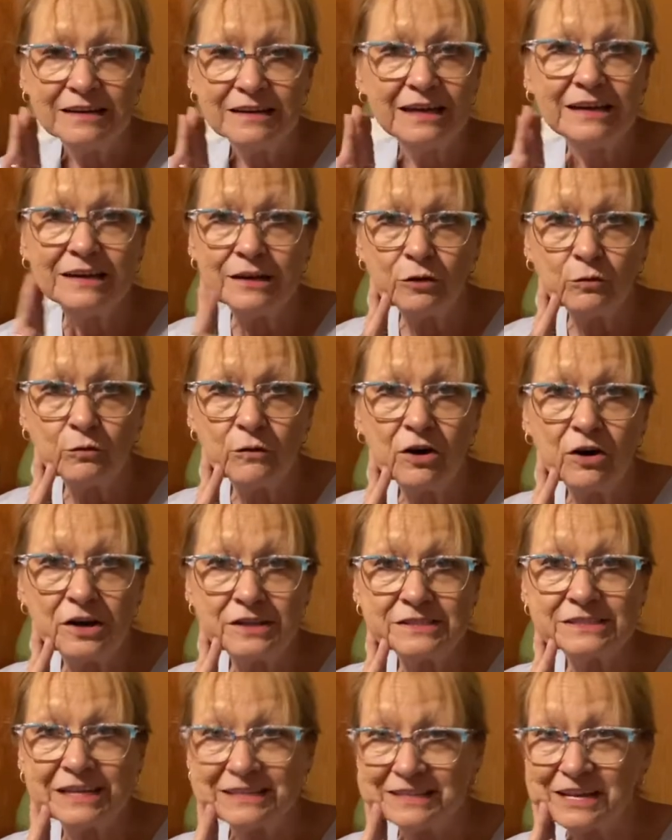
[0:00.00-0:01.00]
And it was
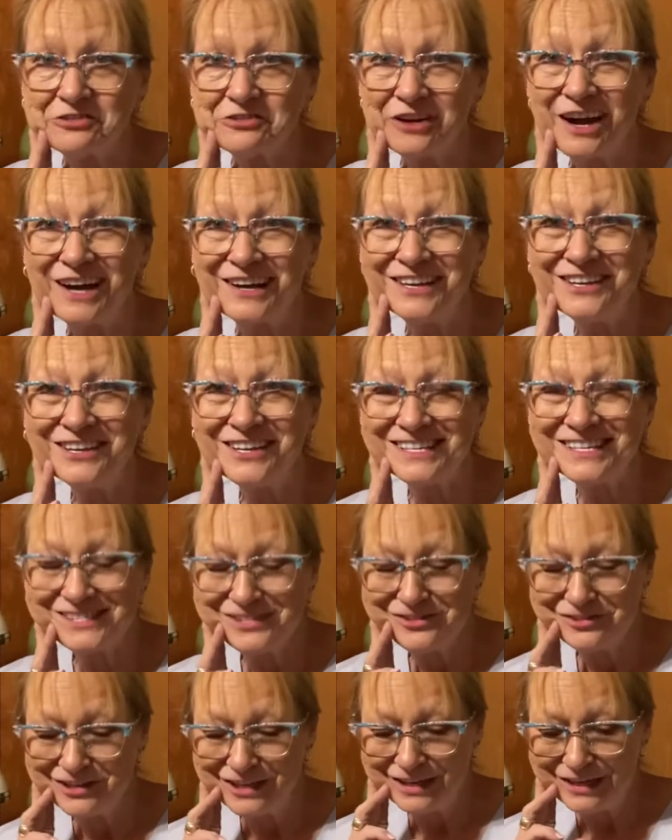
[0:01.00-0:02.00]
because I tried it
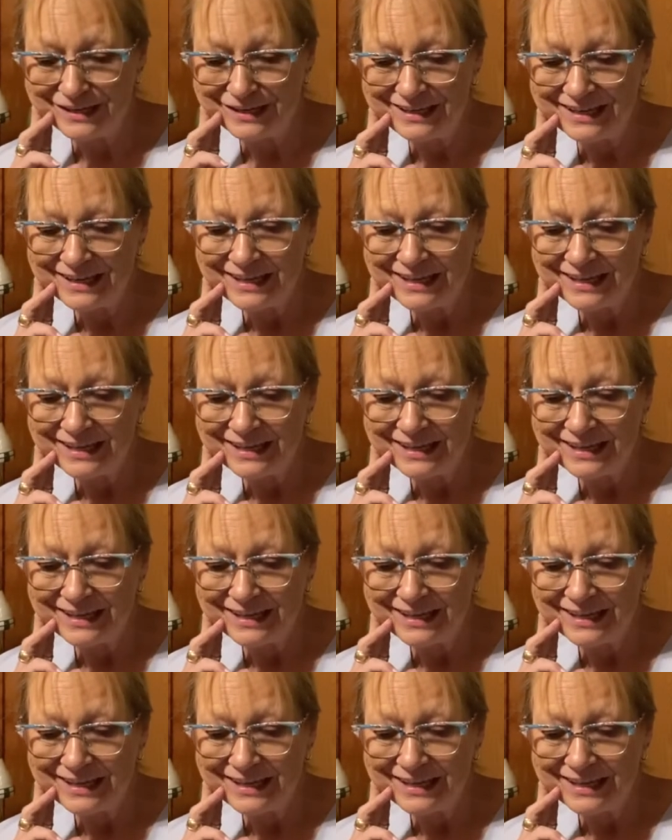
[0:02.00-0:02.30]
yesterday.